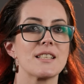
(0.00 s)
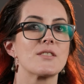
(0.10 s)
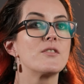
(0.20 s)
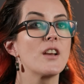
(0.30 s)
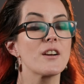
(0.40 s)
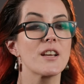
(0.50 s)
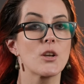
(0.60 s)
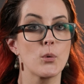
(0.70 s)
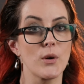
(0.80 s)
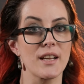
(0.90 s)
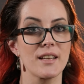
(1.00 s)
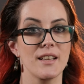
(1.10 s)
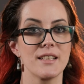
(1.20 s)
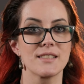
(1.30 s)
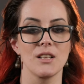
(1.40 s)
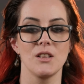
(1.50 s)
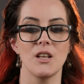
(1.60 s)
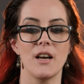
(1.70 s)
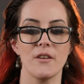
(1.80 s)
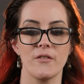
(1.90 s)
is very quick. It's a
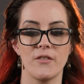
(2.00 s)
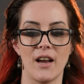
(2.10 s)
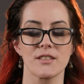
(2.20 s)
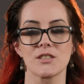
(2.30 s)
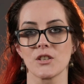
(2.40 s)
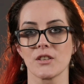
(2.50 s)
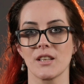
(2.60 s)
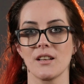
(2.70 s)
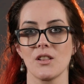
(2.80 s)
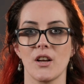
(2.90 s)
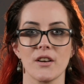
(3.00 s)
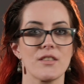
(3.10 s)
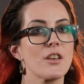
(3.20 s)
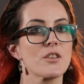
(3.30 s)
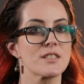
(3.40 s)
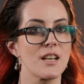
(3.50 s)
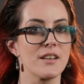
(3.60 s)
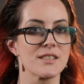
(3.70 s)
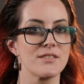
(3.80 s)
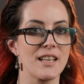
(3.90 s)
lot faster than a lot of the other
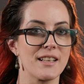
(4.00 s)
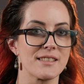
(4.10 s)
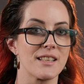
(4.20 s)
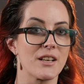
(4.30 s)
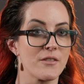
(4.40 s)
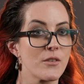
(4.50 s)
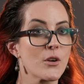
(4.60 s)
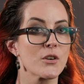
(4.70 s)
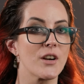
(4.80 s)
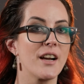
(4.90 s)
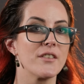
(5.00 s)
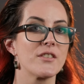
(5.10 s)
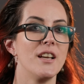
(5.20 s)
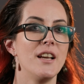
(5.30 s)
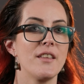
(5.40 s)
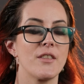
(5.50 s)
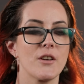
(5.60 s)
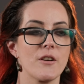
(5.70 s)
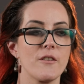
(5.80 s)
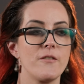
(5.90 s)
styles of dance that I photograph.
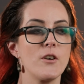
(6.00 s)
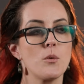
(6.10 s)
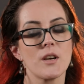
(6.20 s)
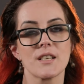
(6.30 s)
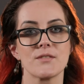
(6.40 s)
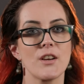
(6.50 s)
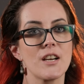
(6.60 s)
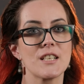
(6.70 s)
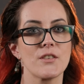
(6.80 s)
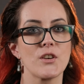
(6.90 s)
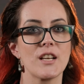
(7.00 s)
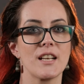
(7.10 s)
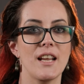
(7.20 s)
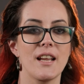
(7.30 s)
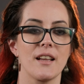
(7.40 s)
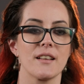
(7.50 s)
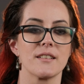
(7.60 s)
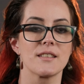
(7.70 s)
The footwork is very different, and